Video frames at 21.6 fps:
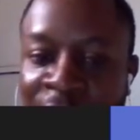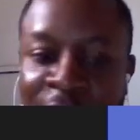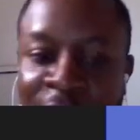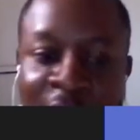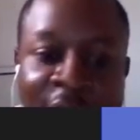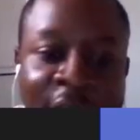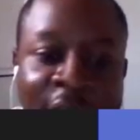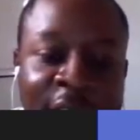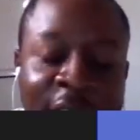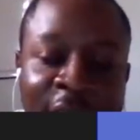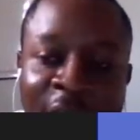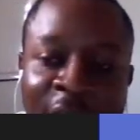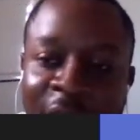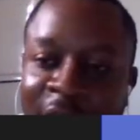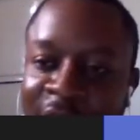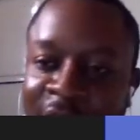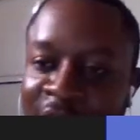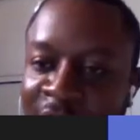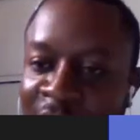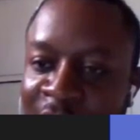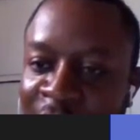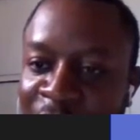where the
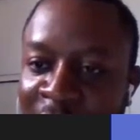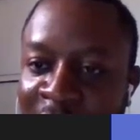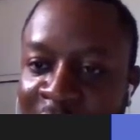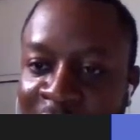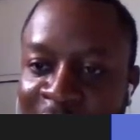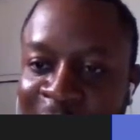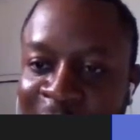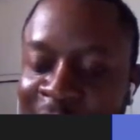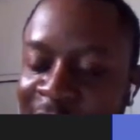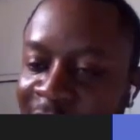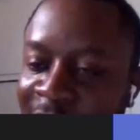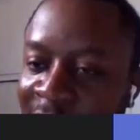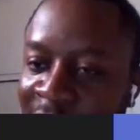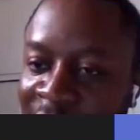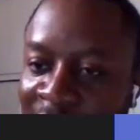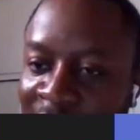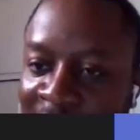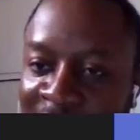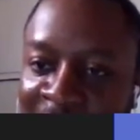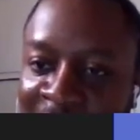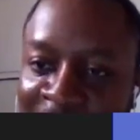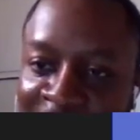location of my office is
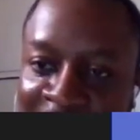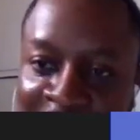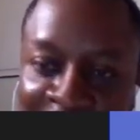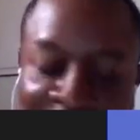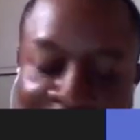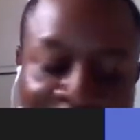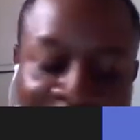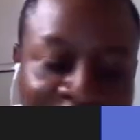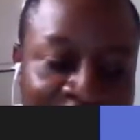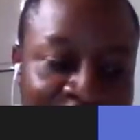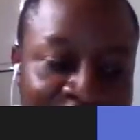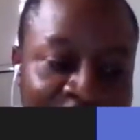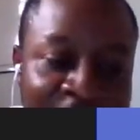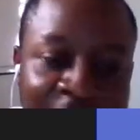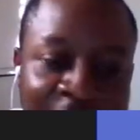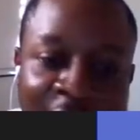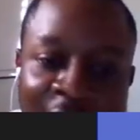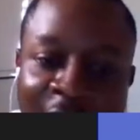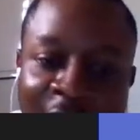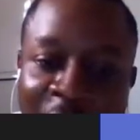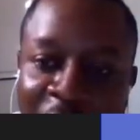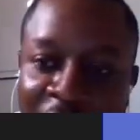actually a very
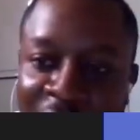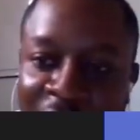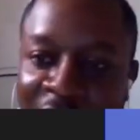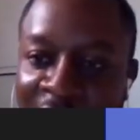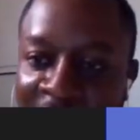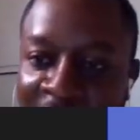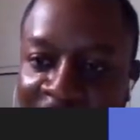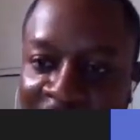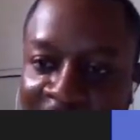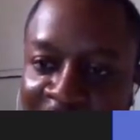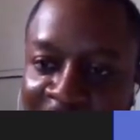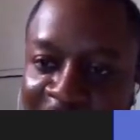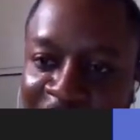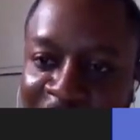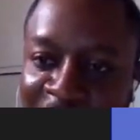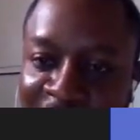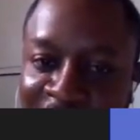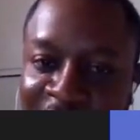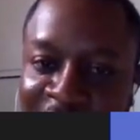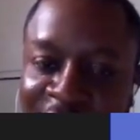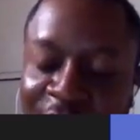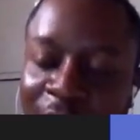busy
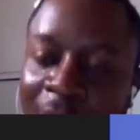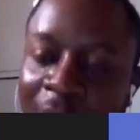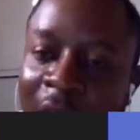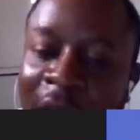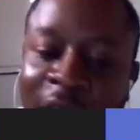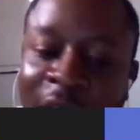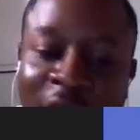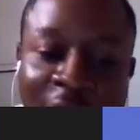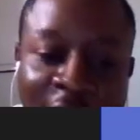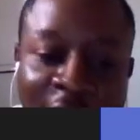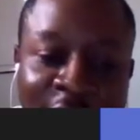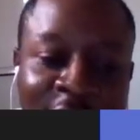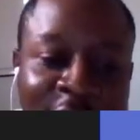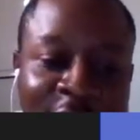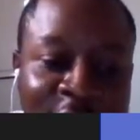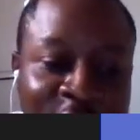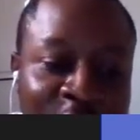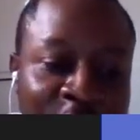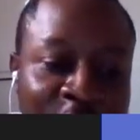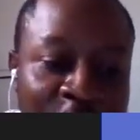environment. So I actually need to